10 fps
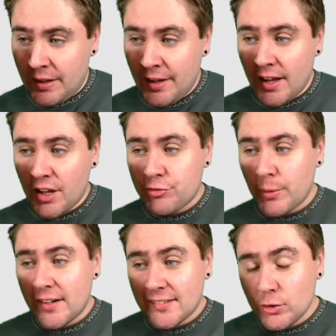as well
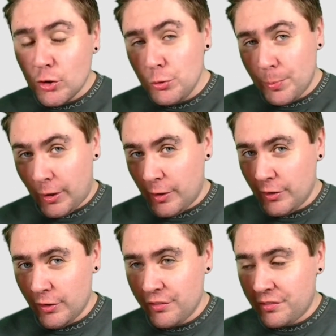as new
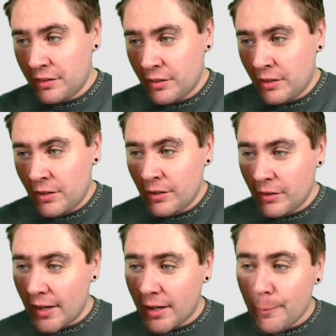partners
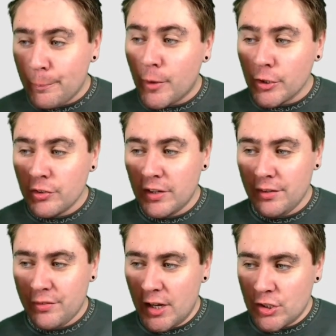like Modern
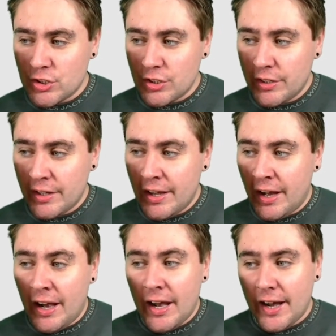Aviation
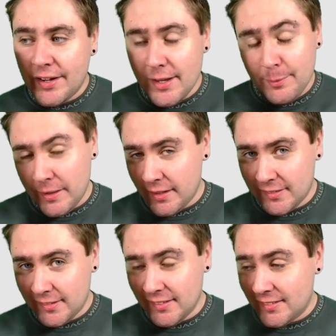and Air
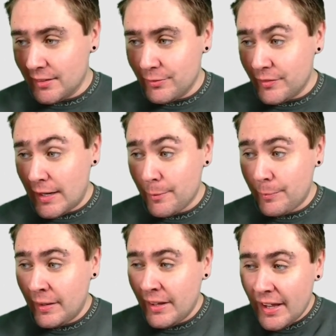Pegasus, to develop
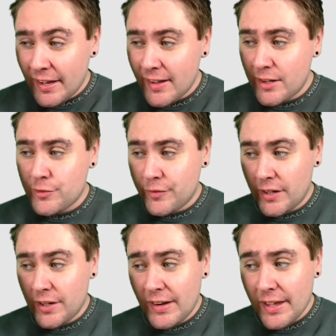
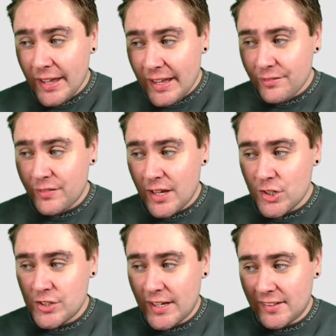electrifying
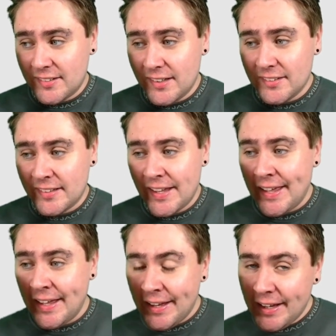aviation assets
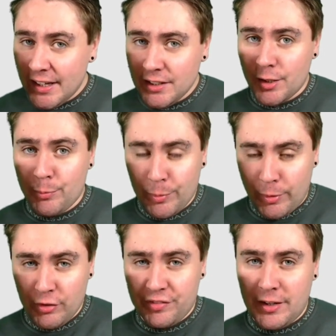in the
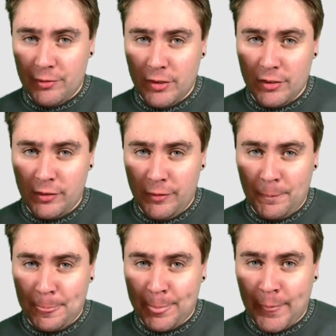proposed network.
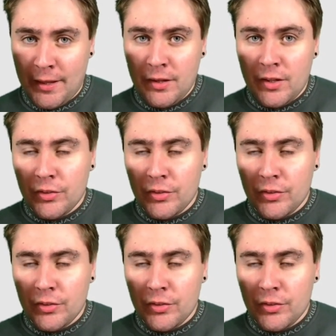Now